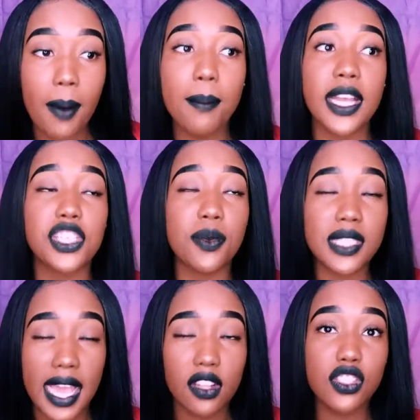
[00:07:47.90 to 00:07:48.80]
but she
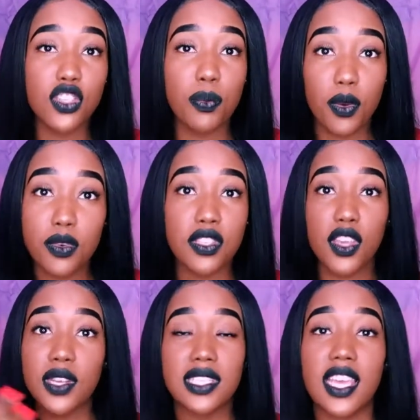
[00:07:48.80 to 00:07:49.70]
was like super woozy.
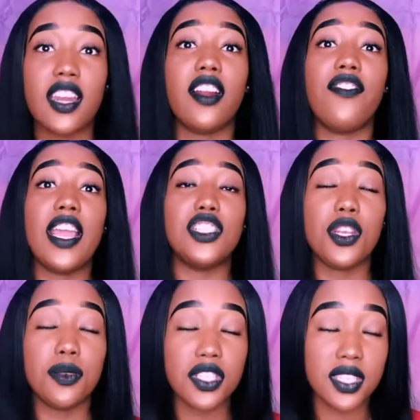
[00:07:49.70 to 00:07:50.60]
You could see it in her face.
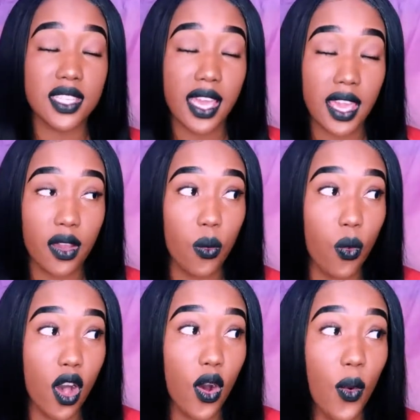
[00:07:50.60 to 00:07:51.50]
She was just like,
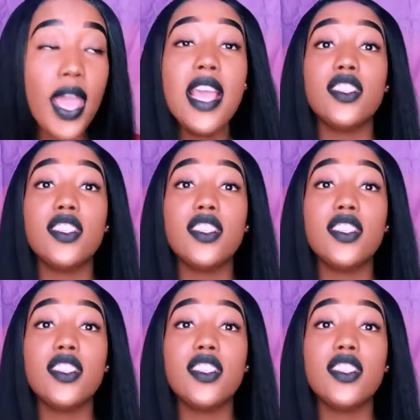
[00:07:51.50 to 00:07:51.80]
whoa.